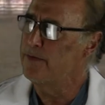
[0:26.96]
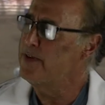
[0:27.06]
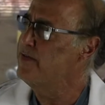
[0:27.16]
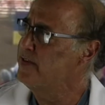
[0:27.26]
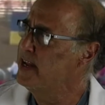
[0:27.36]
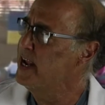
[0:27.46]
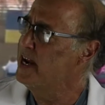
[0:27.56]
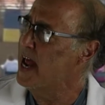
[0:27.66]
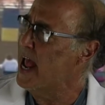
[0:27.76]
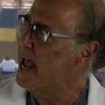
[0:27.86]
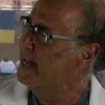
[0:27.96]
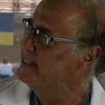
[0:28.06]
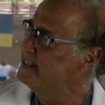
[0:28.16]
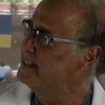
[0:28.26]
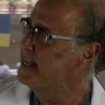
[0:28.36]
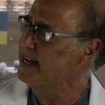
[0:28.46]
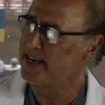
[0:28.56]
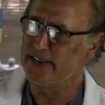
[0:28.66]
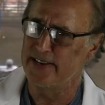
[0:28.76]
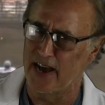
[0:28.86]
15 and
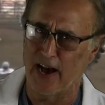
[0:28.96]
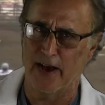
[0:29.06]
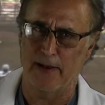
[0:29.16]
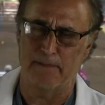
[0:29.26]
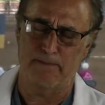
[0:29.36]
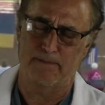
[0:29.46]
send time.